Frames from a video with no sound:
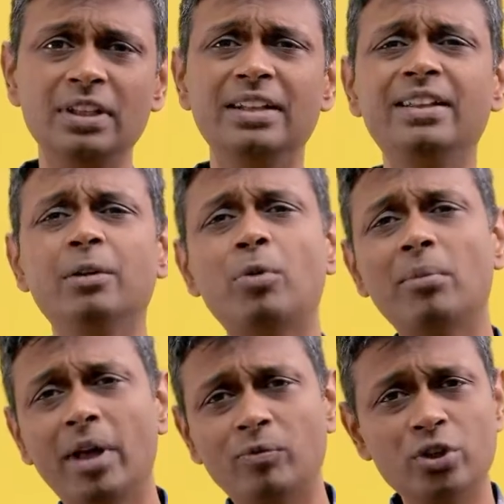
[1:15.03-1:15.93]
And then there are
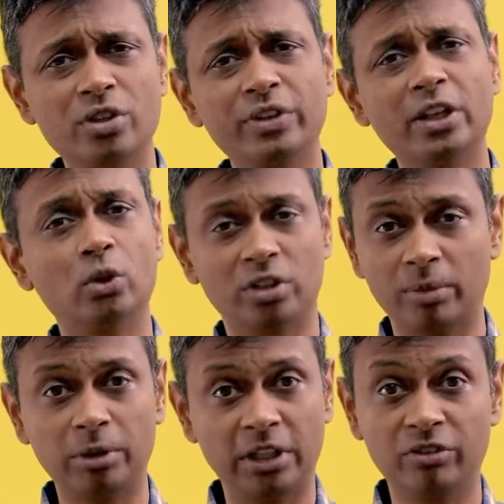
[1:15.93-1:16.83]
probably upwards of 10,000
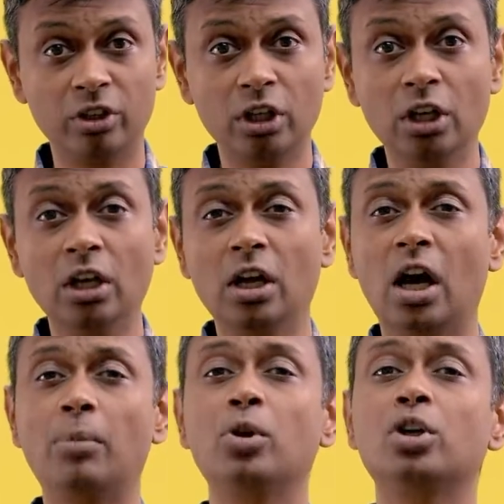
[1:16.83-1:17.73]
applicants.
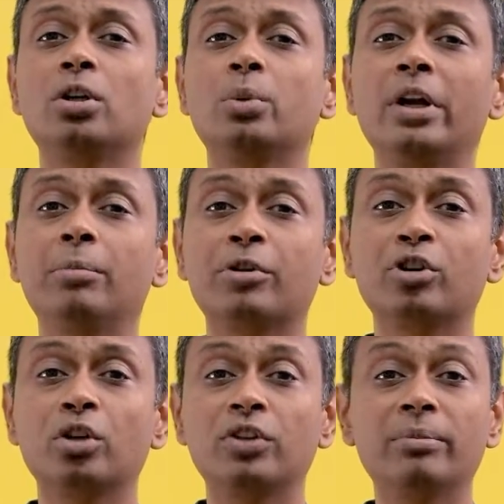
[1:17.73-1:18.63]
About
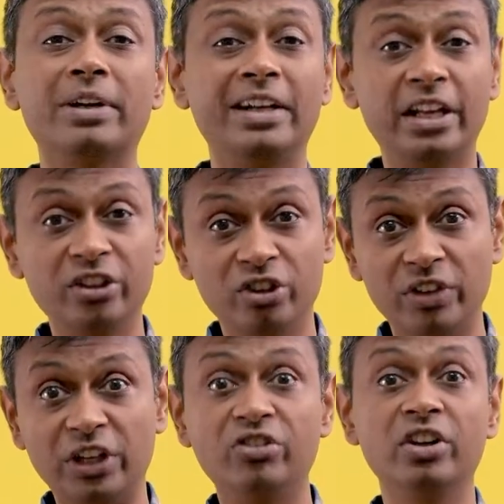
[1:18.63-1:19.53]
20% of them are taking this
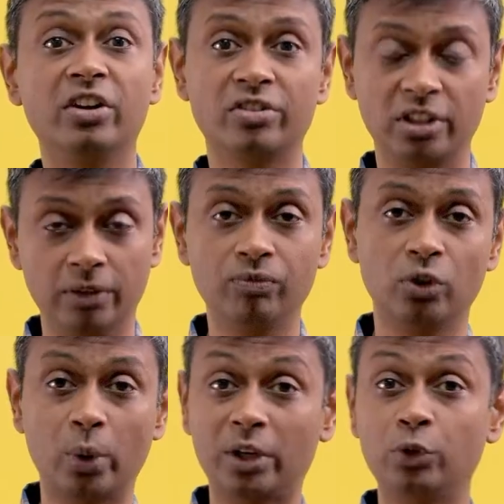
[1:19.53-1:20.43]
very seriously.
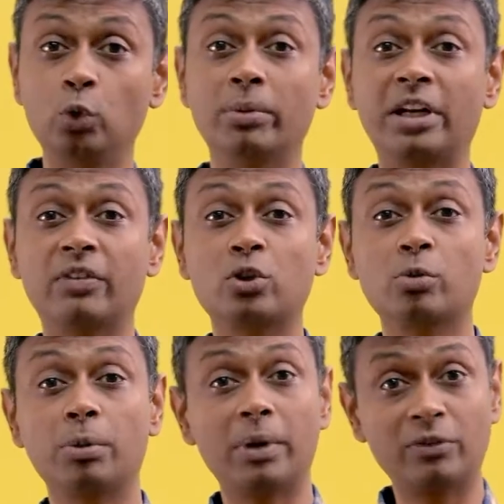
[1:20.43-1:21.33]
Quite a few might have
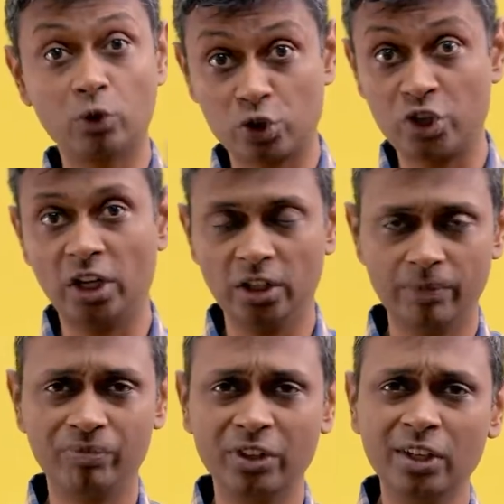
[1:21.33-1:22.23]
also prepared for JEE.
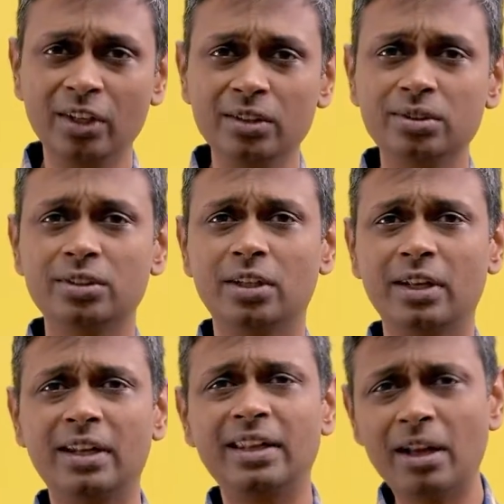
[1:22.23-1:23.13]
So
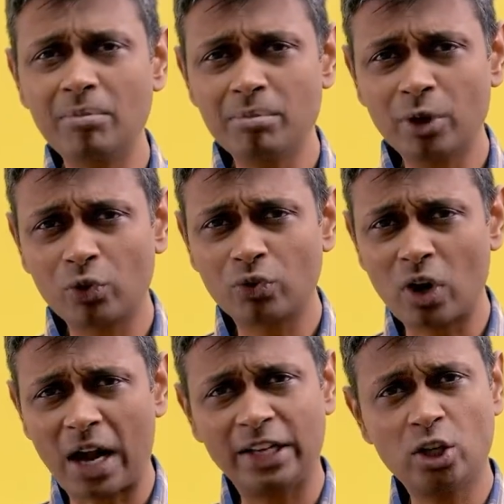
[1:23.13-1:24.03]
the number of
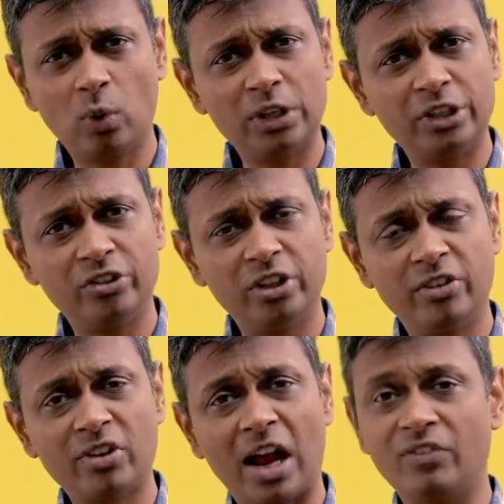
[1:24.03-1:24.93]
high quality
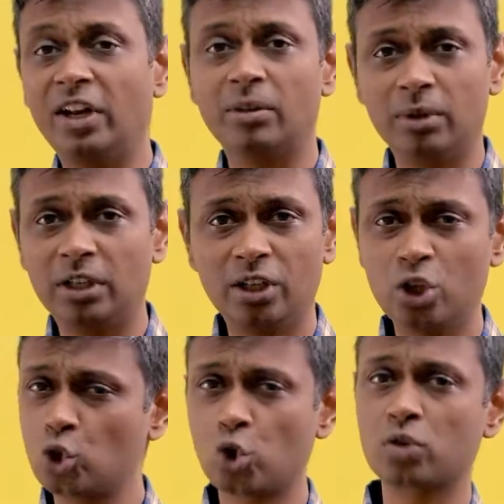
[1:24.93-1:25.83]
seats available
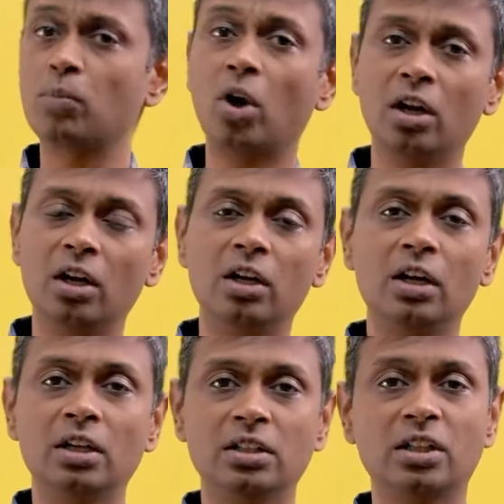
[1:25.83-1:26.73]
is so small
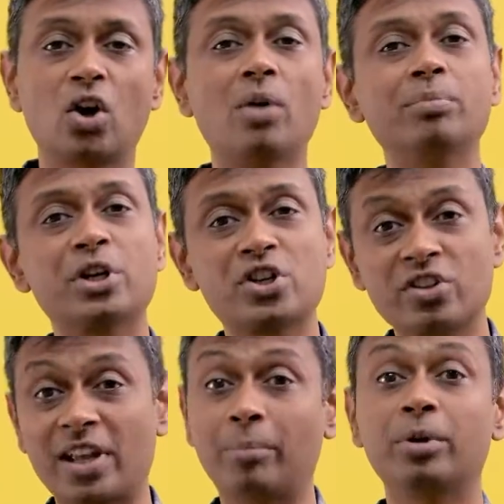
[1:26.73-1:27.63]
that the competition
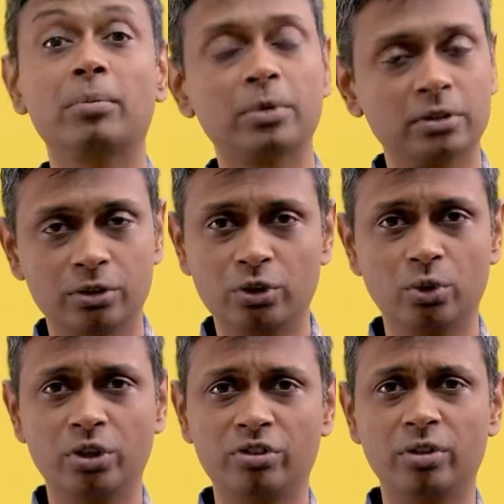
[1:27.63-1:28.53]
is amped up. So
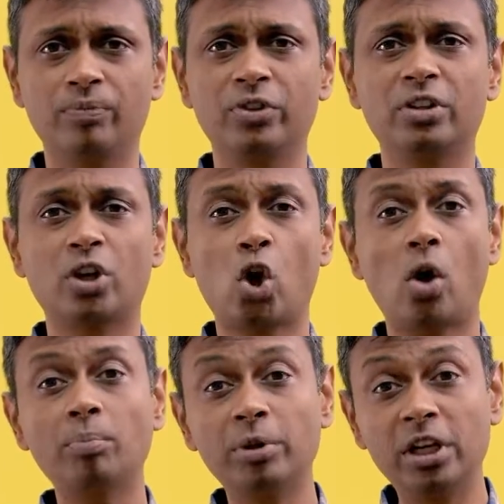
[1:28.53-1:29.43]
it is the
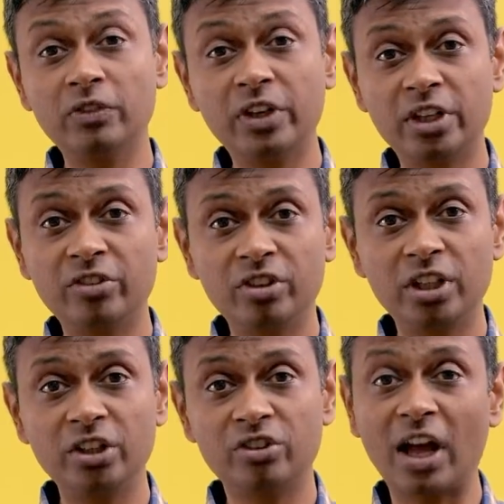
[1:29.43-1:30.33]
competitive
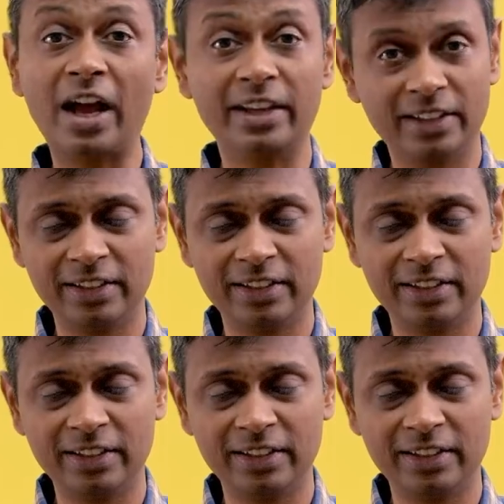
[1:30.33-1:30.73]
intensity is high,